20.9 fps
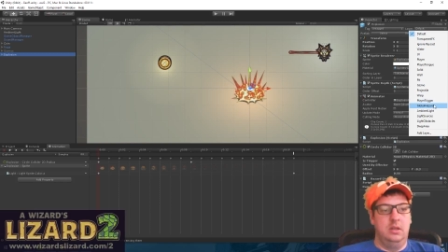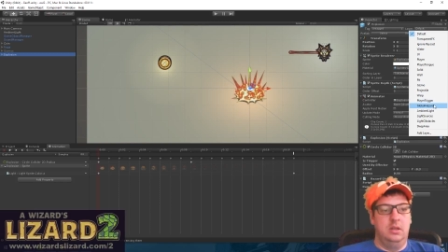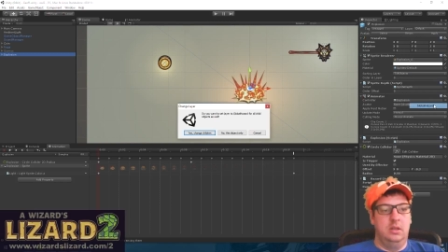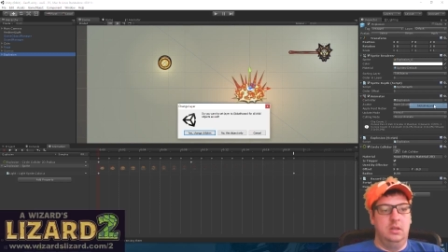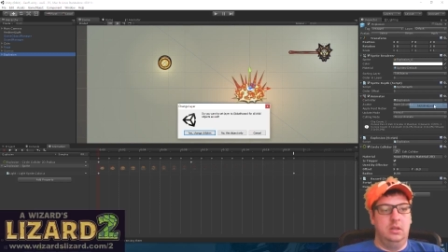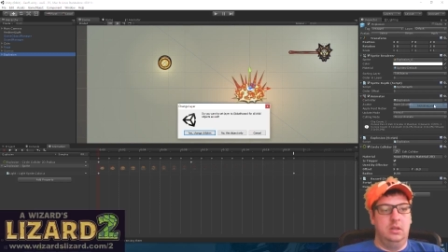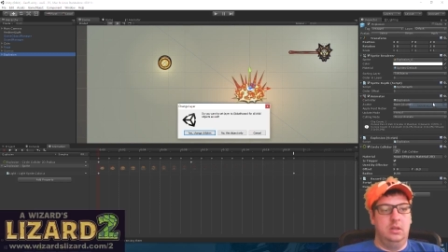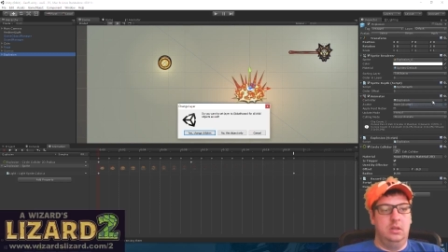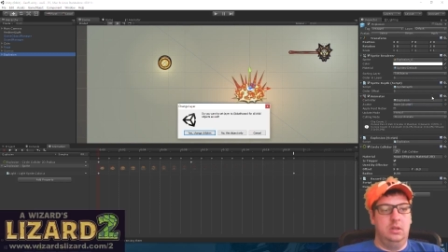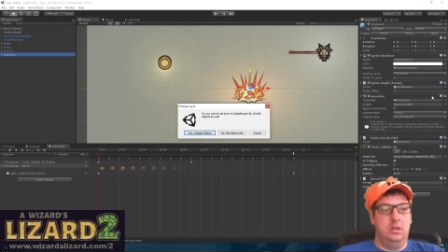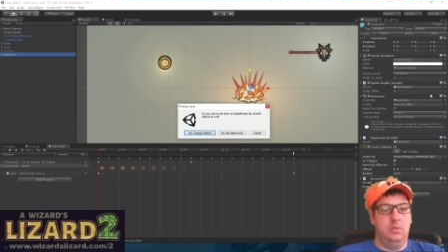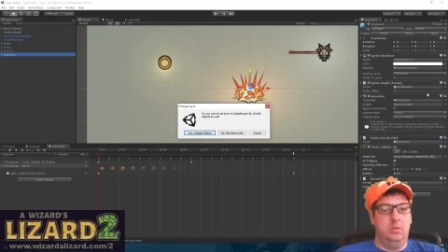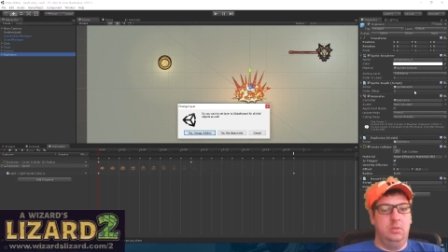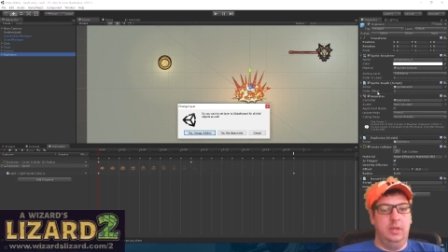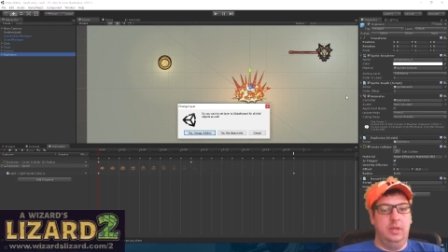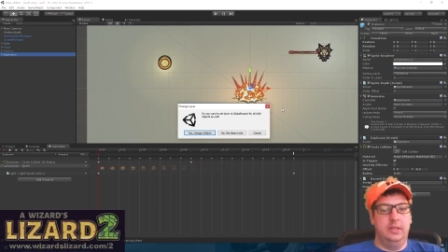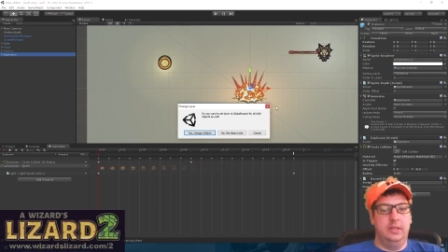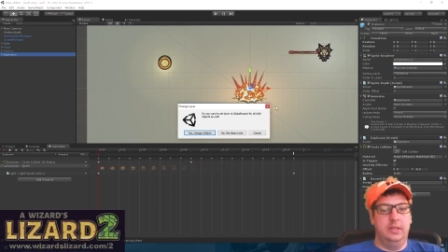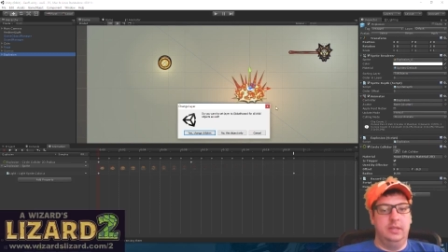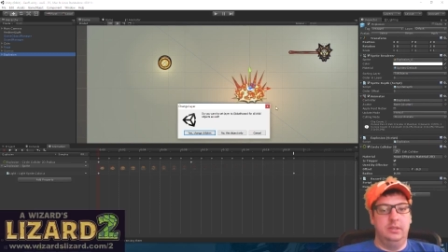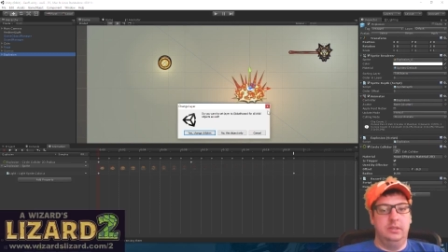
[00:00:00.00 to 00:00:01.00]
global
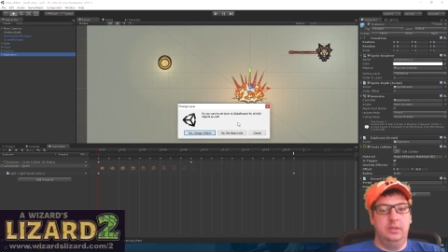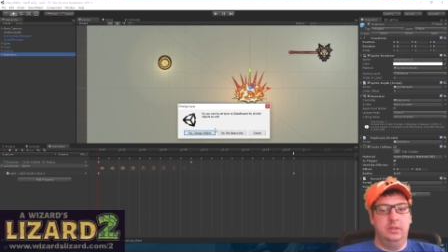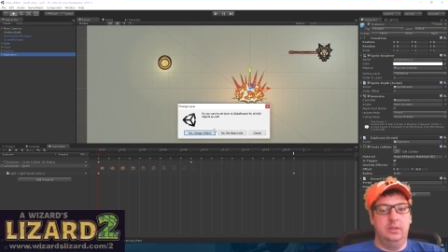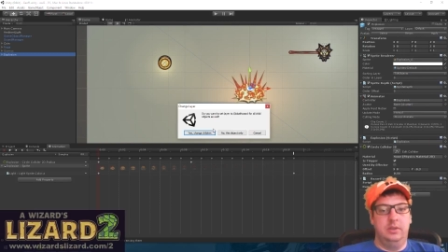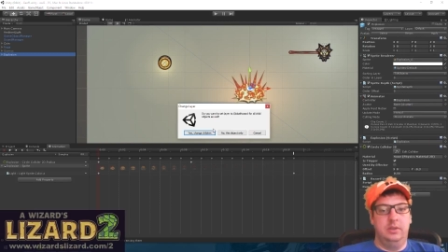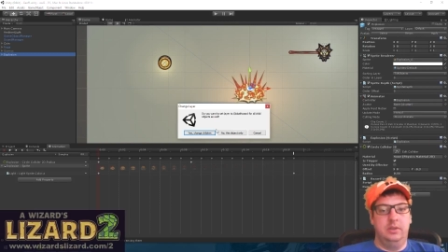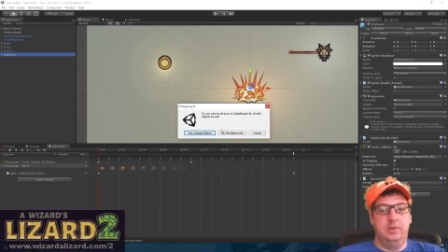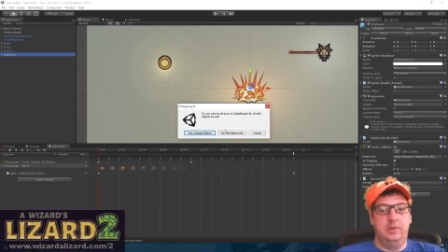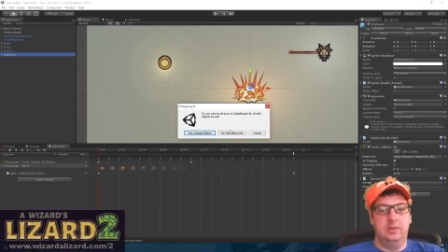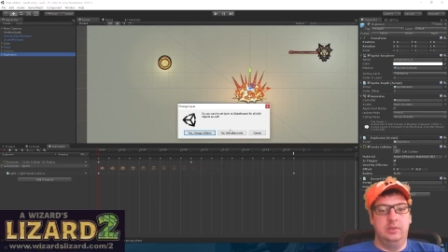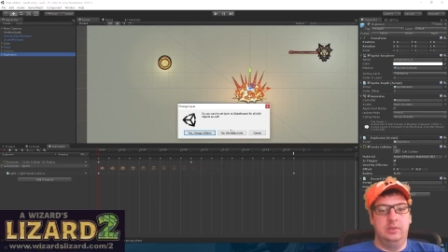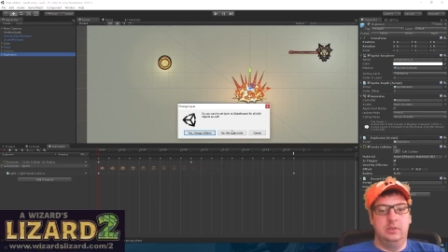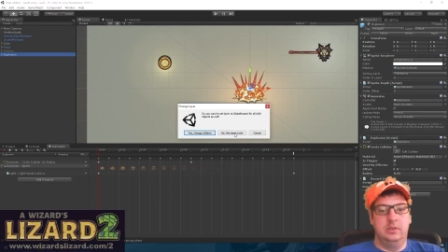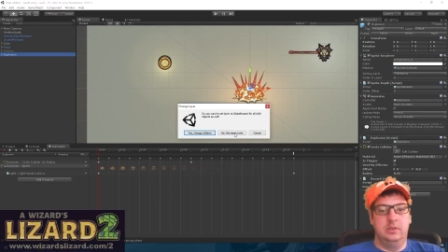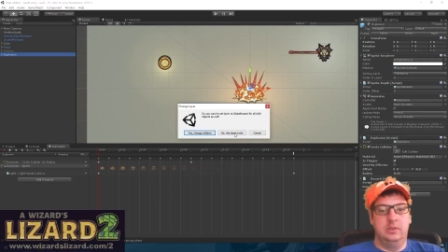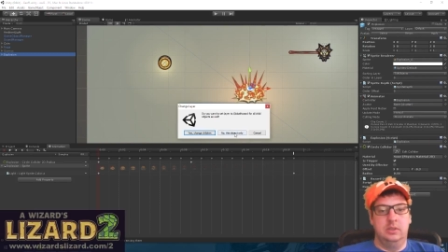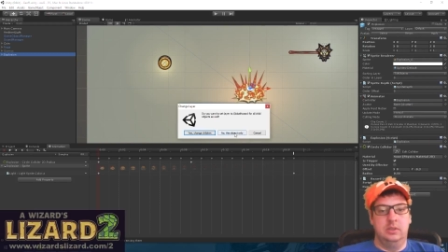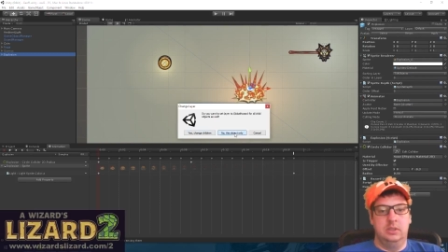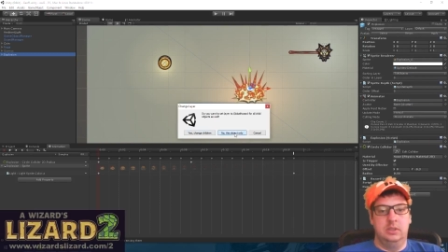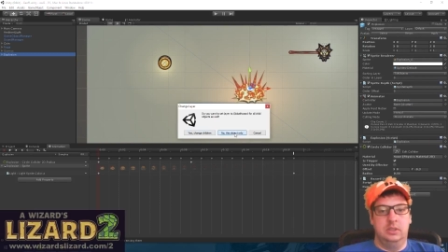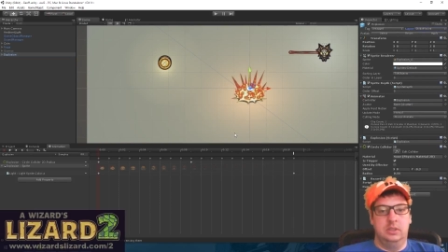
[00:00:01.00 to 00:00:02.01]
hazard.
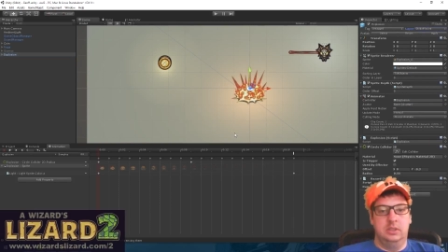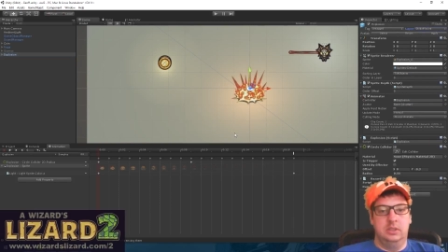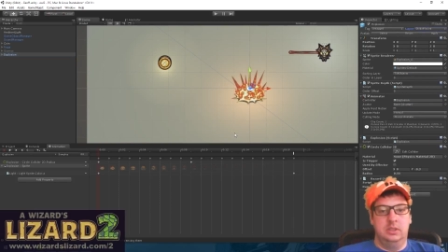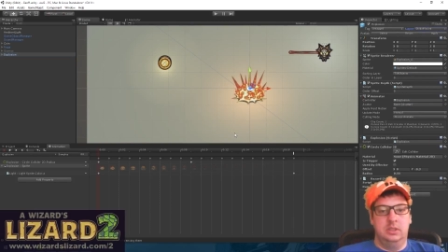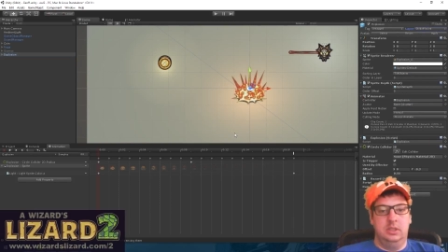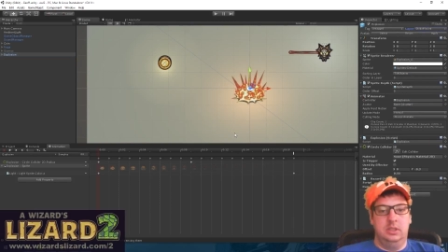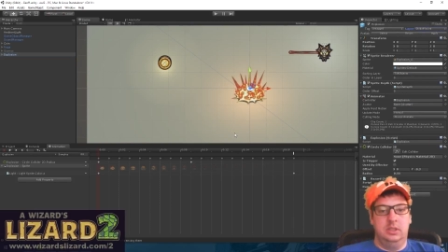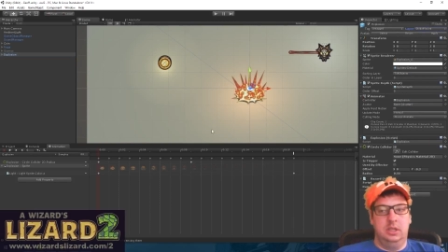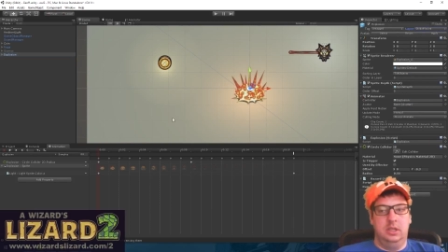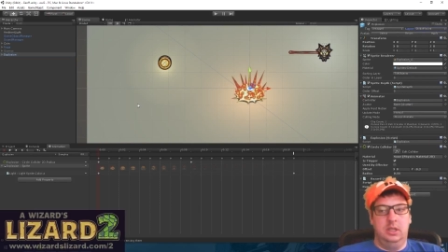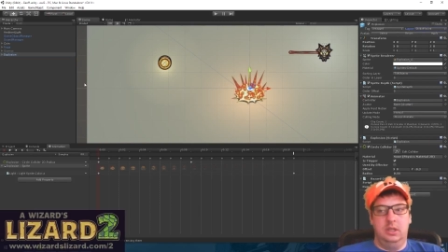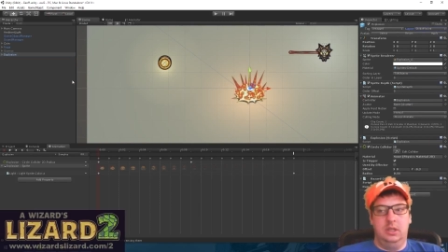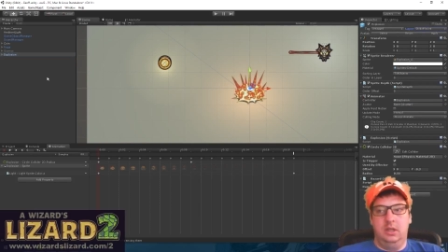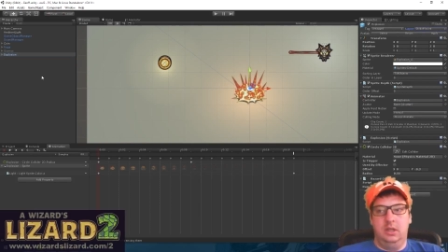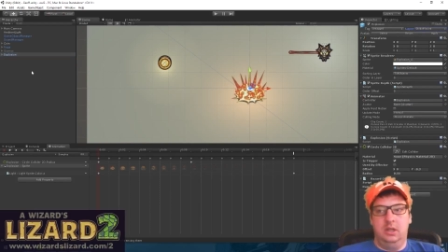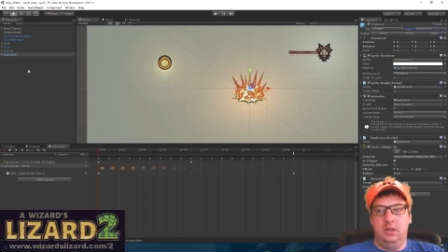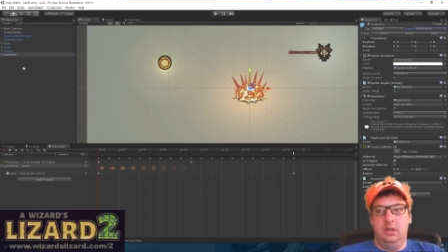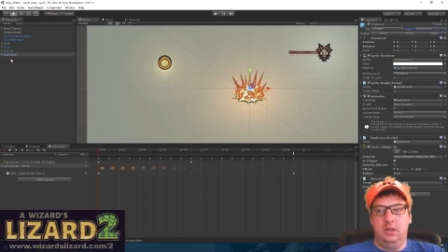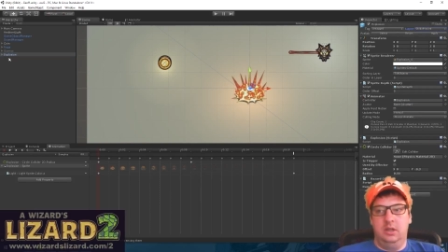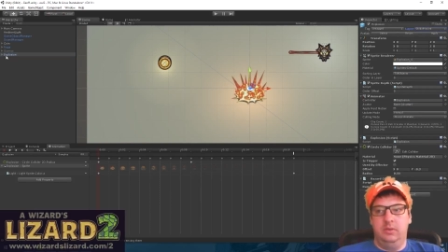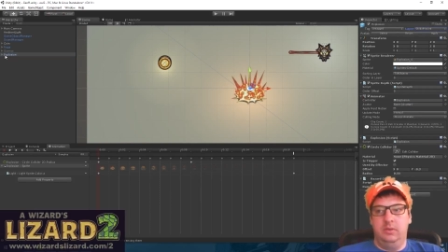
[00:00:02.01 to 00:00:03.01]
And
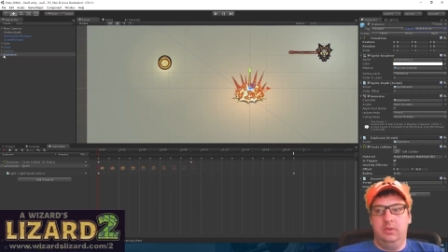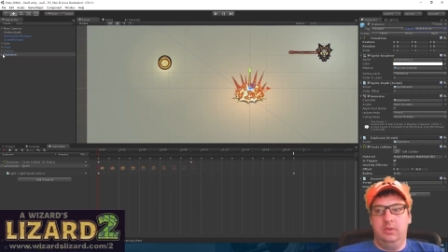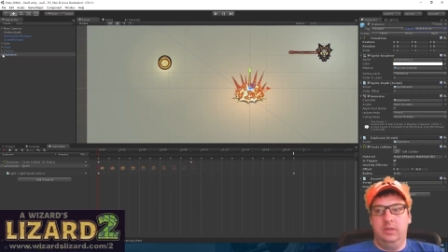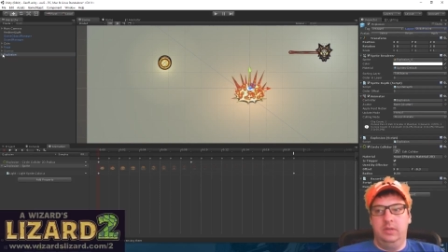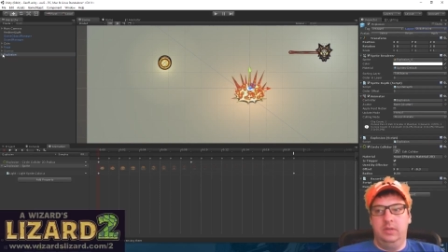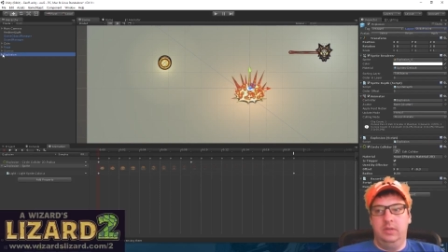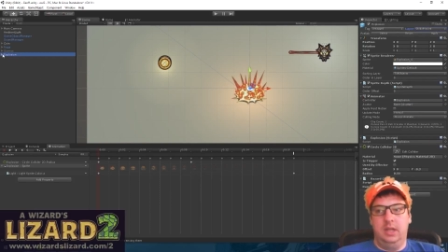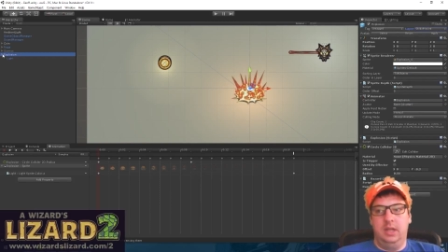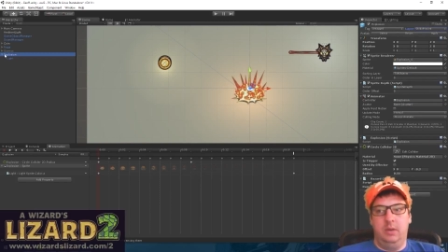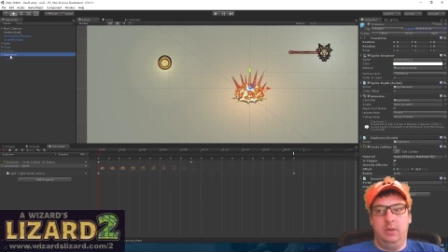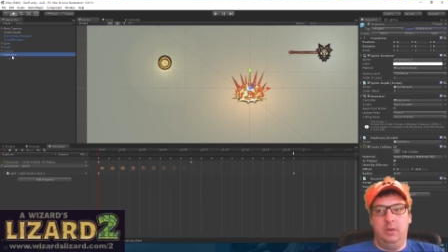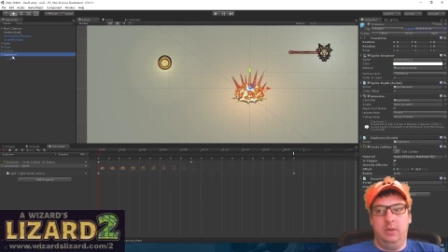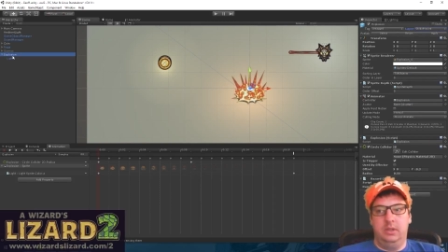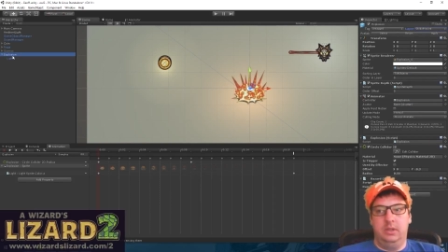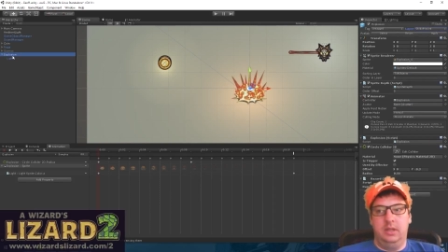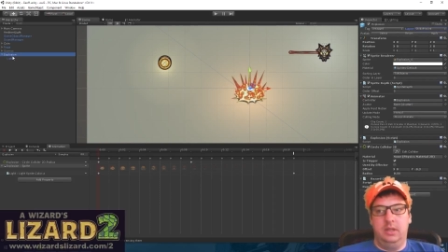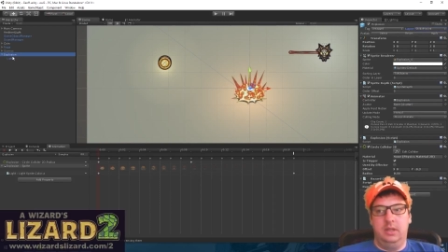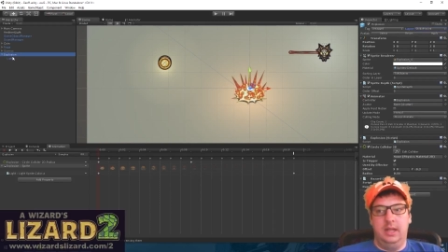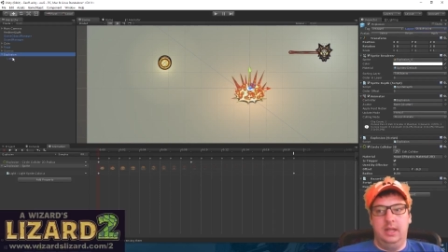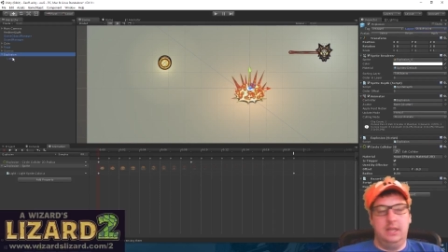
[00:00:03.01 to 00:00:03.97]
we don't really care about the light.